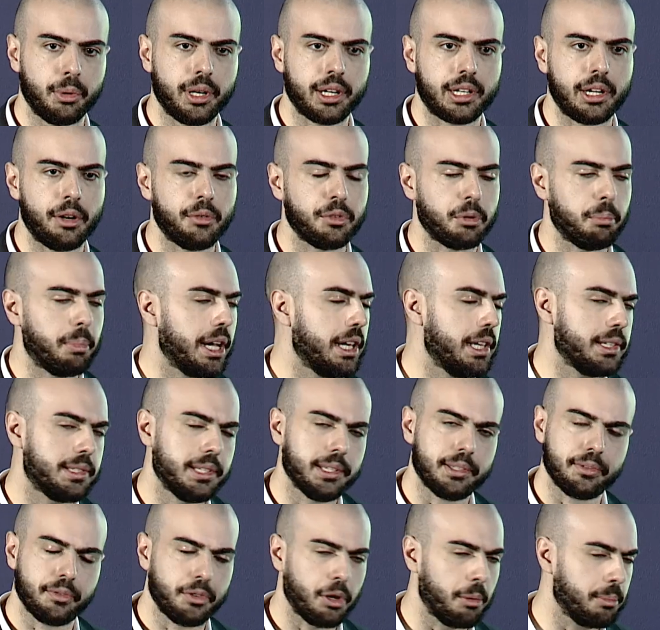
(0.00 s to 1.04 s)
account
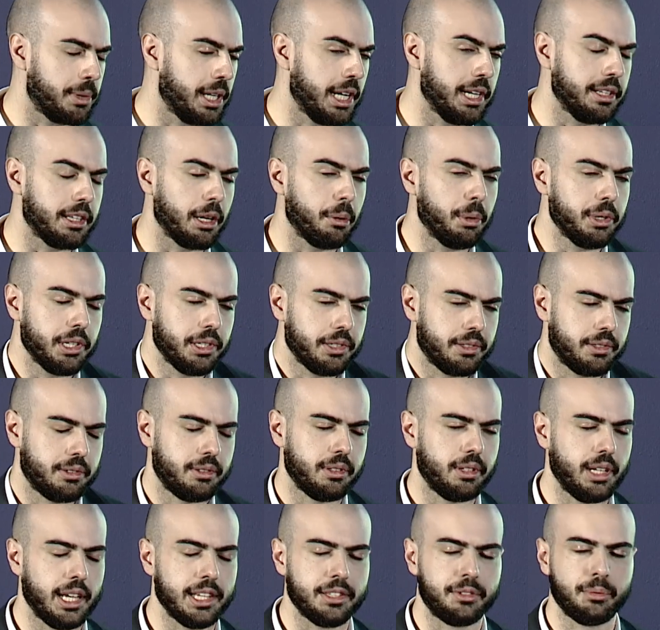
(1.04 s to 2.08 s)
biases from data, which is,
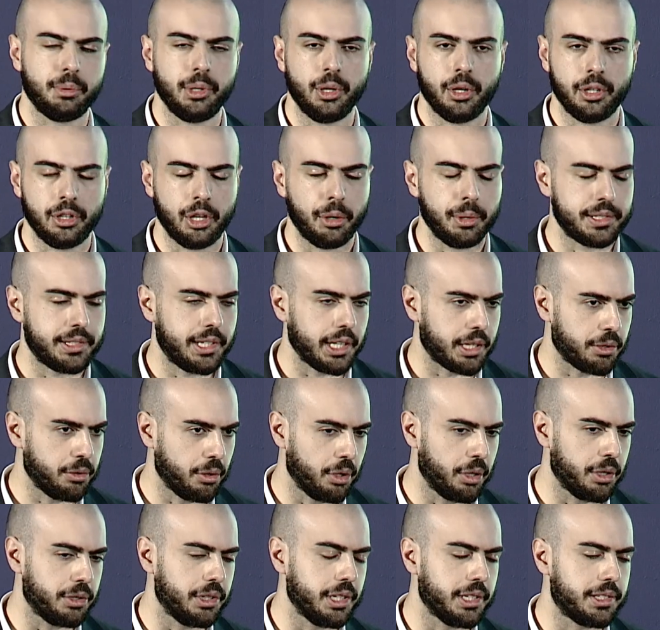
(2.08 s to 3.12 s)
as we all know as
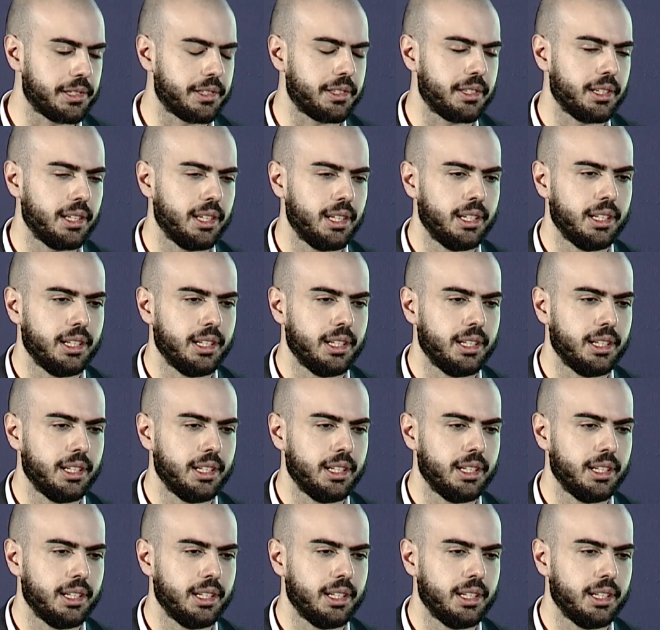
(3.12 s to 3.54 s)
technologists,